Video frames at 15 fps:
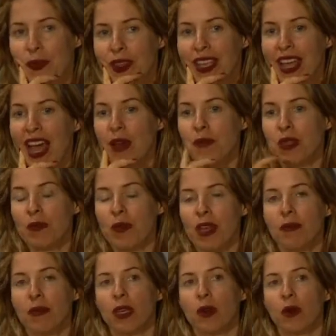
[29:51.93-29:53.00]
Yeah, I mean,
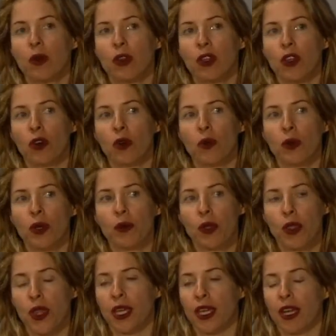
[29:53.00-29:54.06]
maybe, you know, we were
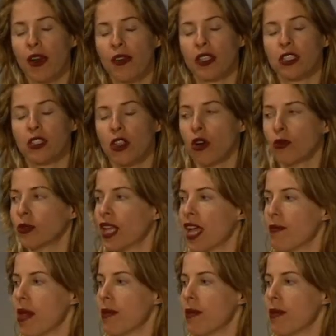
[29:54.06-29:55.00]
thinking on this global day,